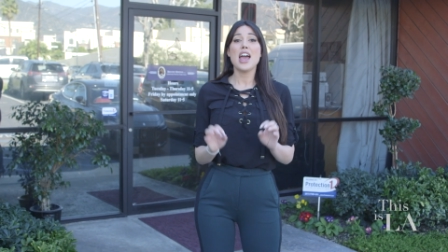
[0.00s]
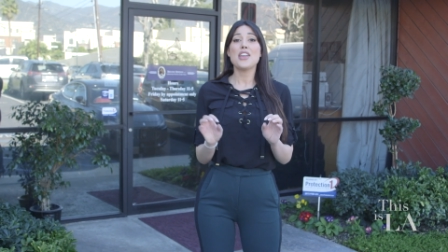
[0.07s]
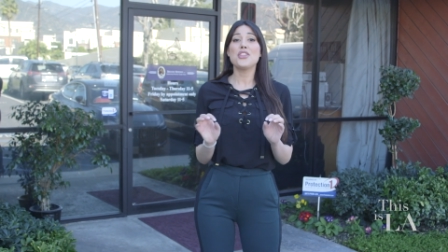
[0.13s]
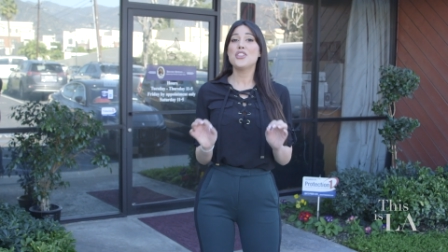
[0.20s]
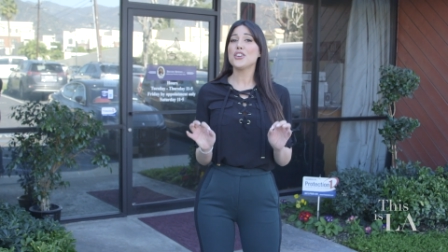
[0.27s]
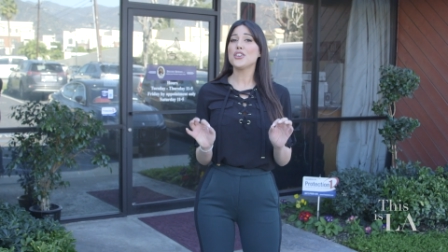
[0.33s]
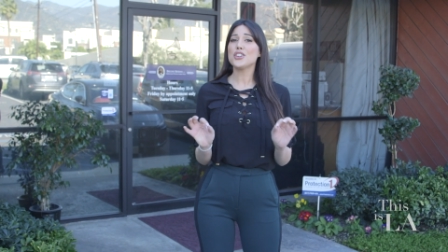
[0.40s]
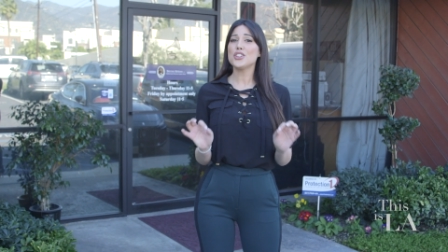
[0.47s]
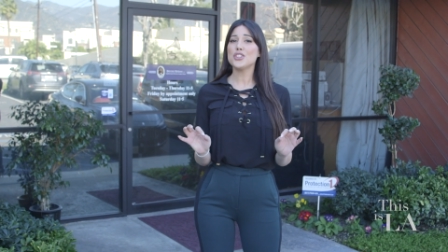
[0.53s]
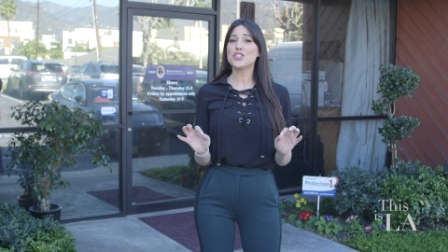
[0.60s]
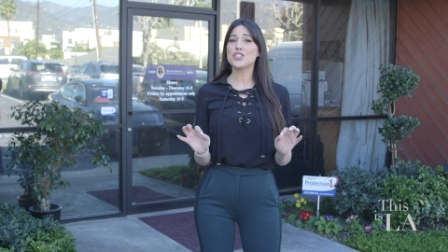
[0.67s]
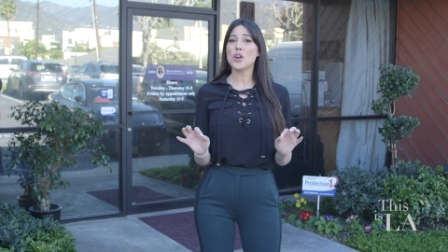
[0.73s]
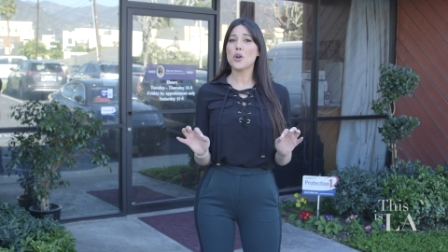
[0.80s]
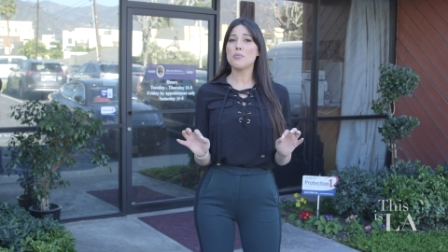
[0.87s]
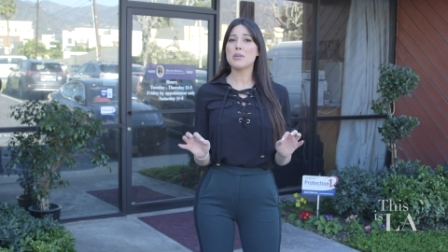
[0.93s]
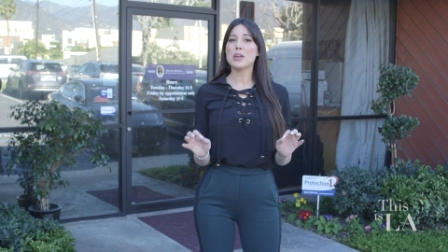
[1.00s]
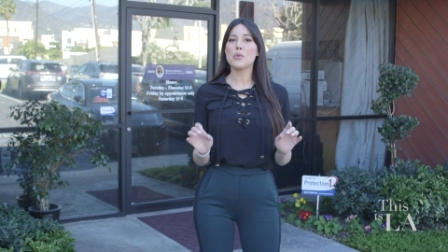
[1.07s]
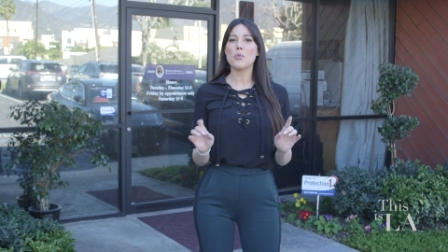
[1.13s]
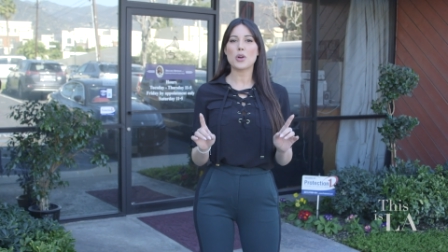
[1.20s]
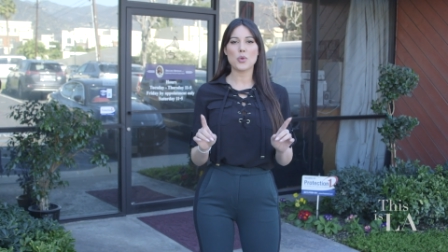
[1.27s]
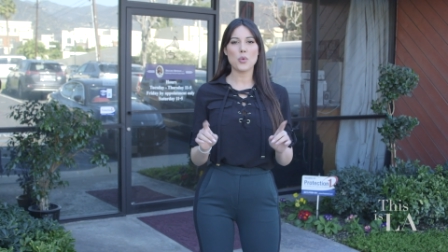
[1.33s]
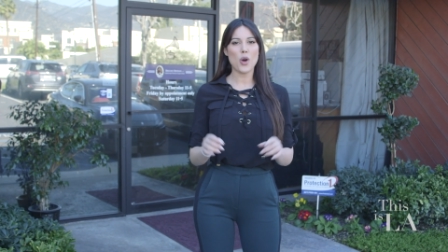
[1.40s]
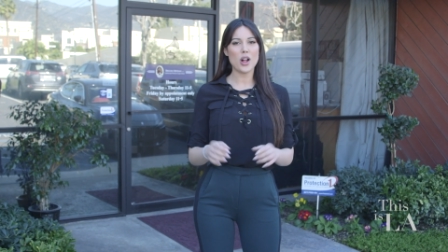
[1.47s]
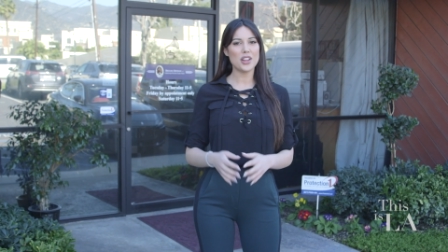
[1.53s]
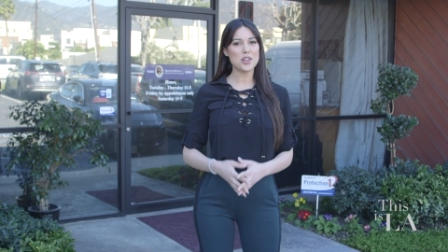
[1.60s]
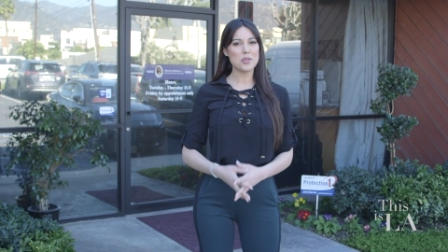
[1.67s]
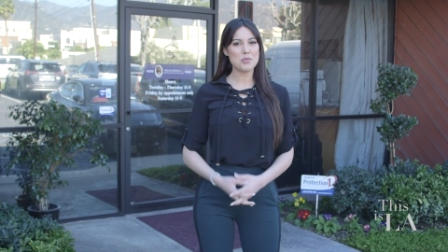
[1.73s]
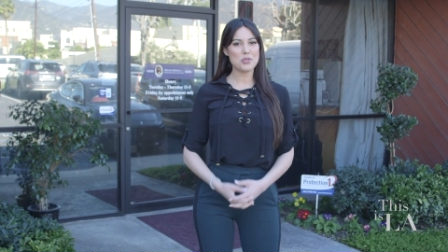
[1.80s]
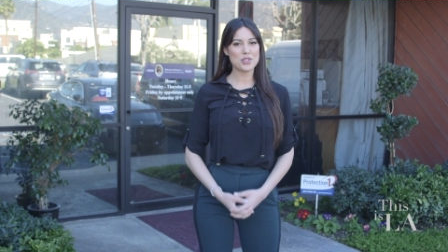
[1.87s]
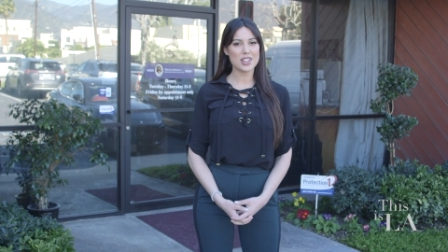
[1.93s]
and they're gonna show me what
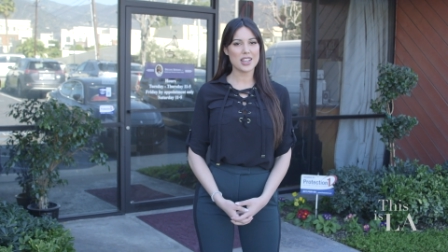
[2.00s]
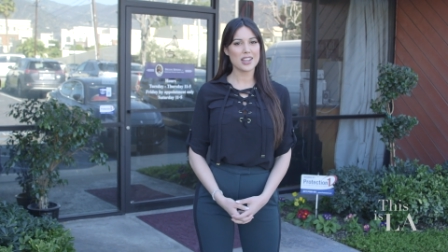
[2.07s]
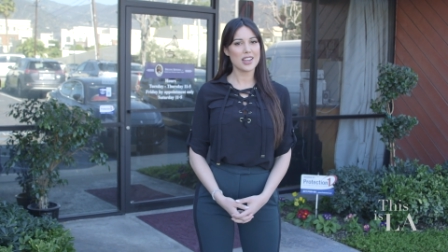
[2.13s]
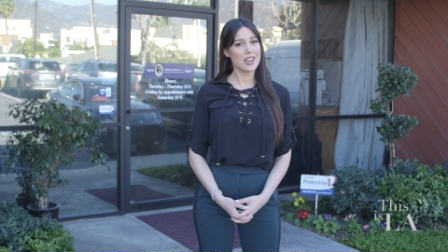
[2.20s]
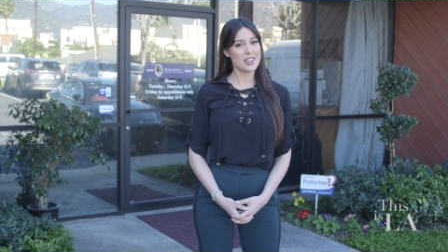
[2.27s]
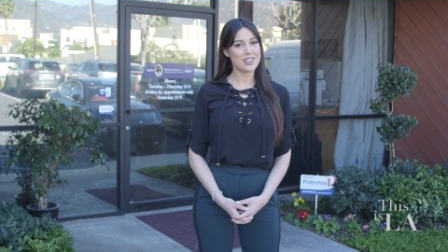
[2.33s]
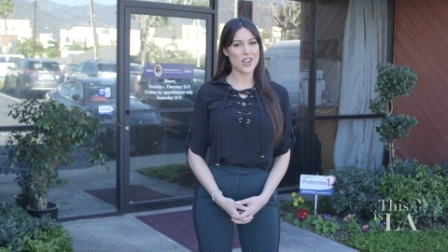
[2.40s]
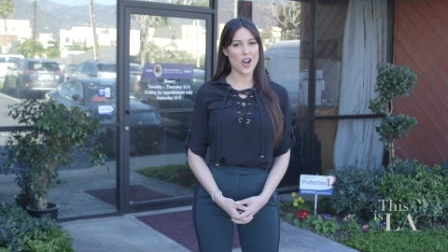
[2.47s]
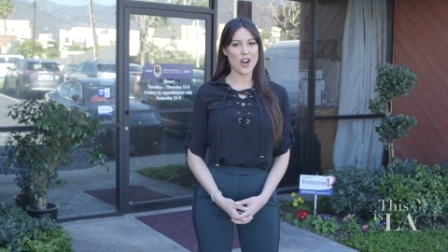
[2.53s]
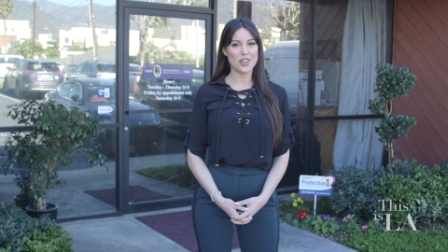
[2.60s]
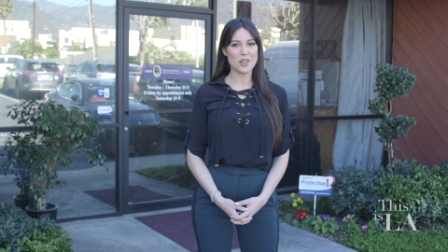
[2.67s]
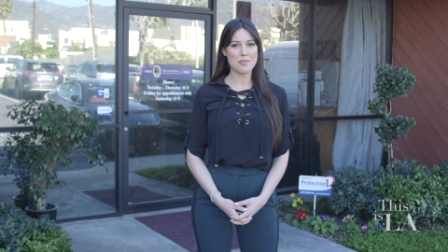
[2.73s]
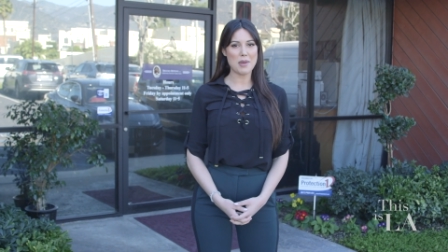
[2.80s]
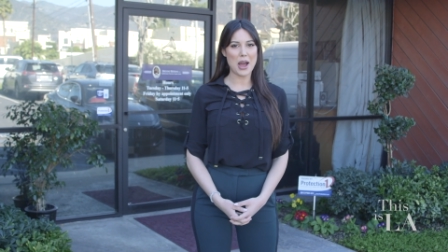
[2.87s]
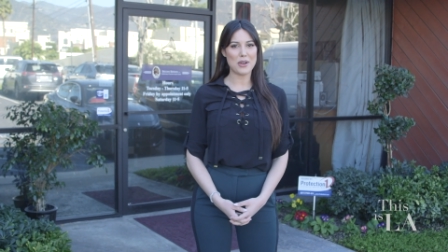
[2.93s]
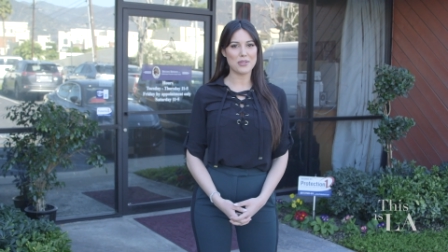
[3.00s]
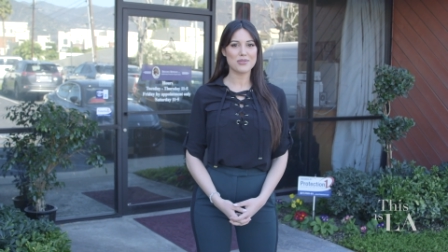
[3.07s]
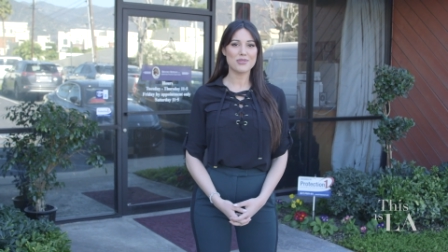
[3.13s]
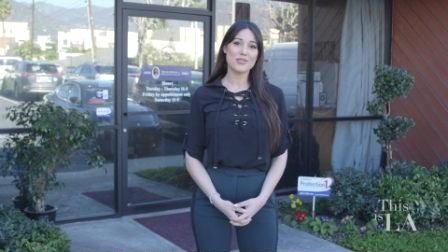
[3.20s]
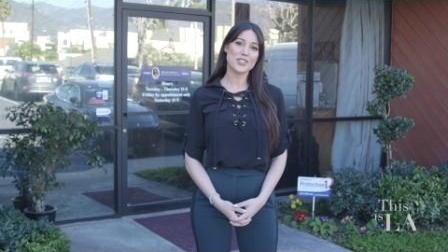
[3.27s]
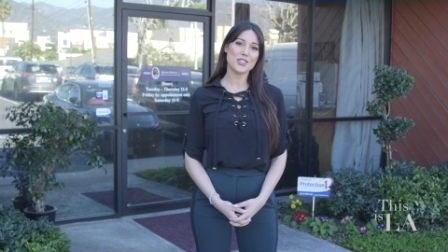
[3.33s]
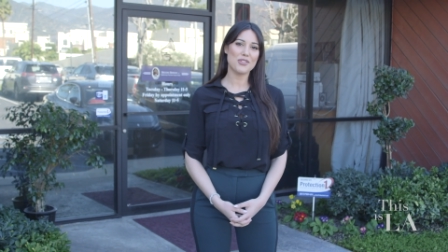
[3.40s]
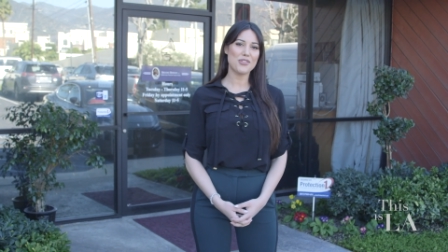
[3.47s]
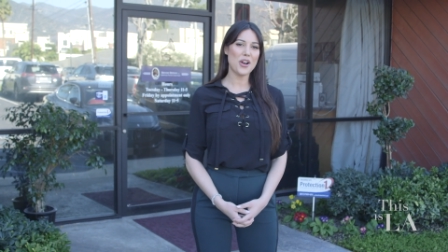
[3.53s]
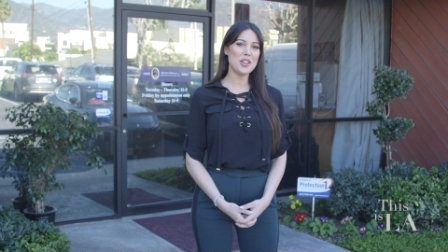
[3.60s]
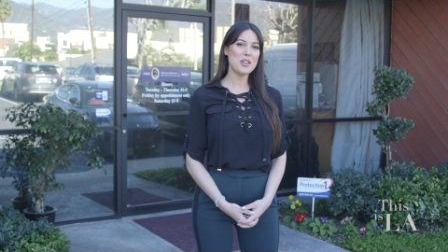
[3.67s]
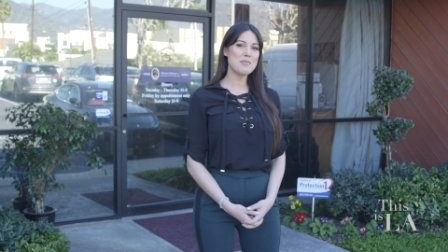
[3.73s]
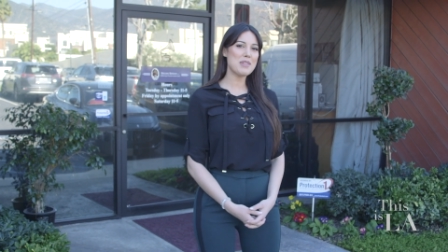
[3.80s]
quality music is all about. So follow